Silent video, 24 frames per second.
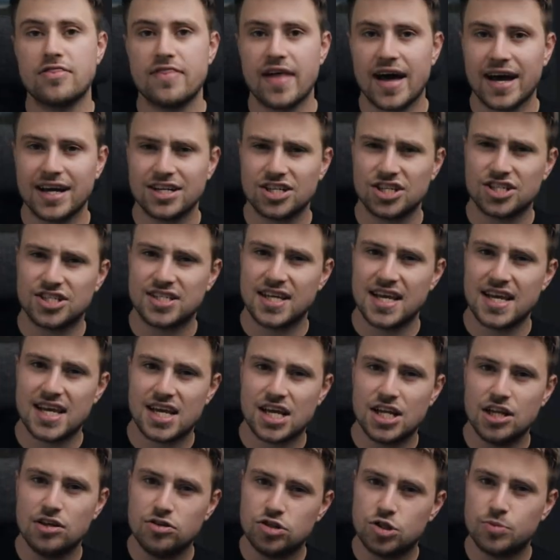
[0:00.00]
than that, just see,
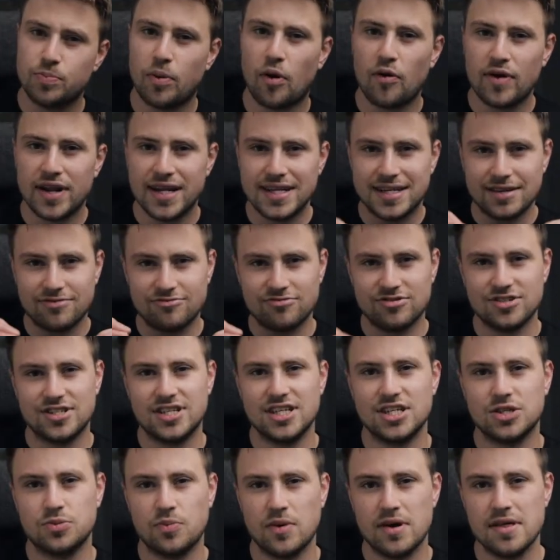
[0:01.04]
can you spot any
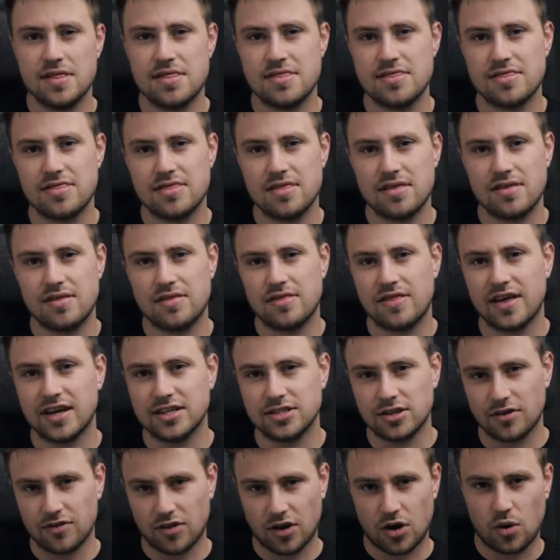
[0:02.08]
differences with
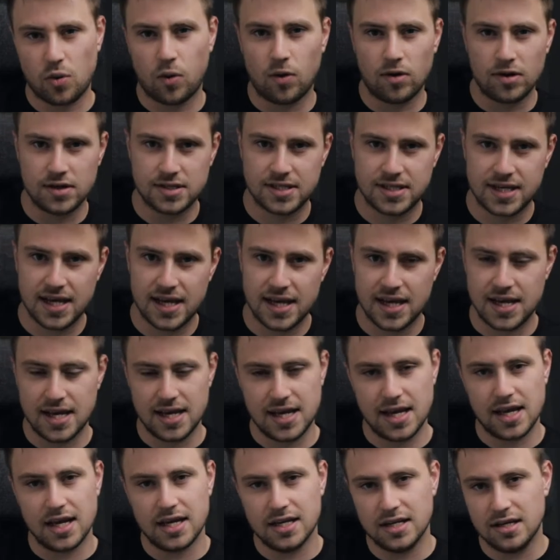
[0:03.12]
things like the
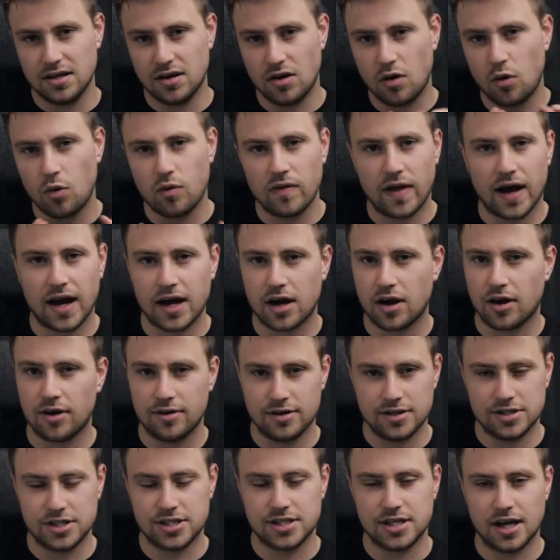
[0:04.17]
quality and all that
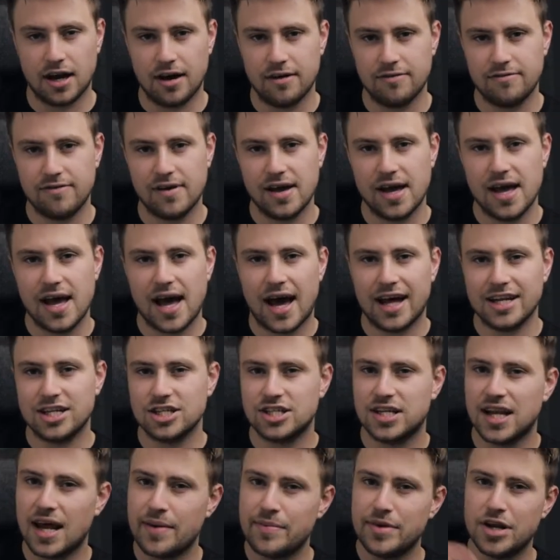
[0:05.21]
kind of stuff? And
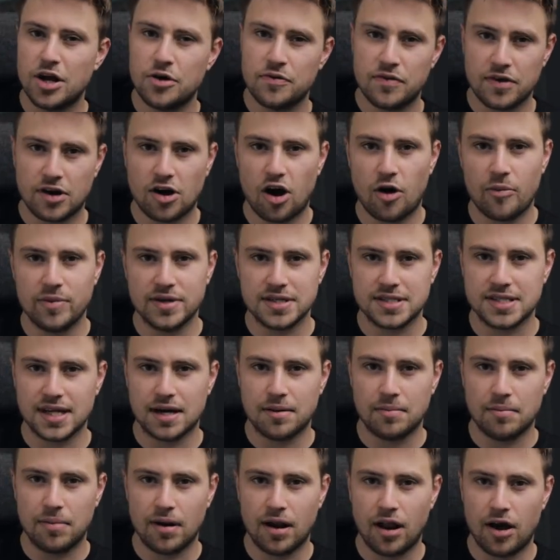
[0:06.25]
just let me know in the comments
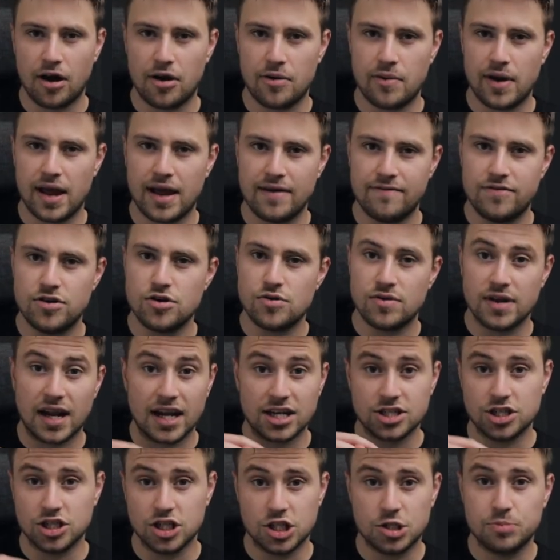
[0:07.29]
down below if you can
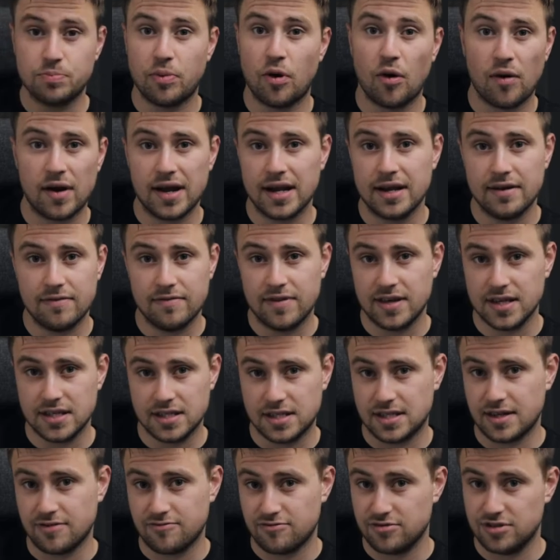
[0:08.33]
actually spot any of
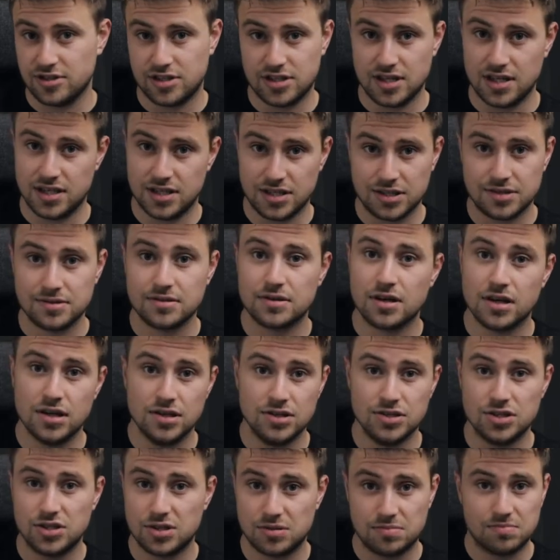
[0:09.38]
these differences,
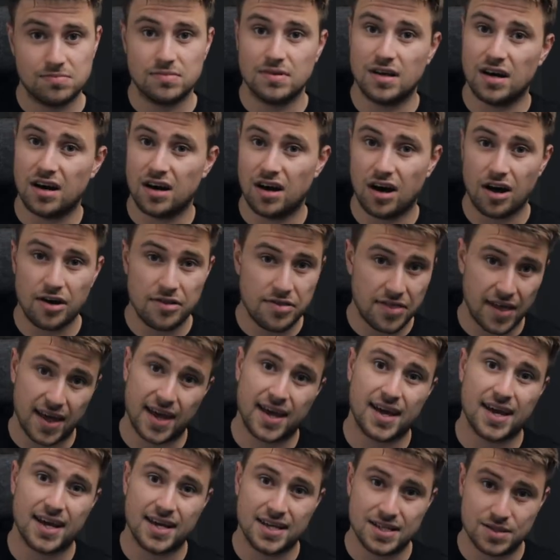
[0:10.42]
because I
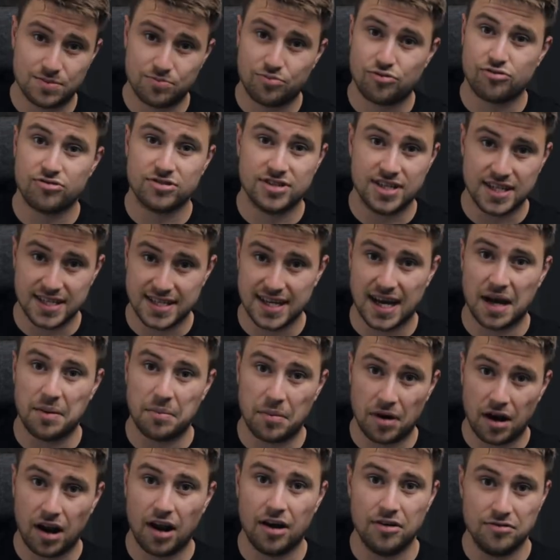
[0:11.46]
think it's pretty
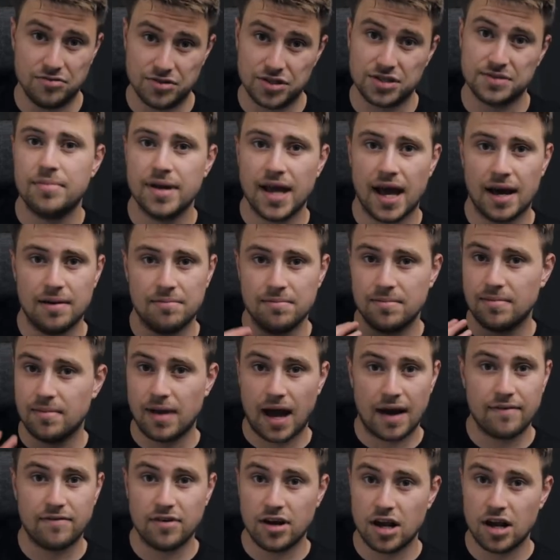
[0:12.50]
damn close. But yeah, have a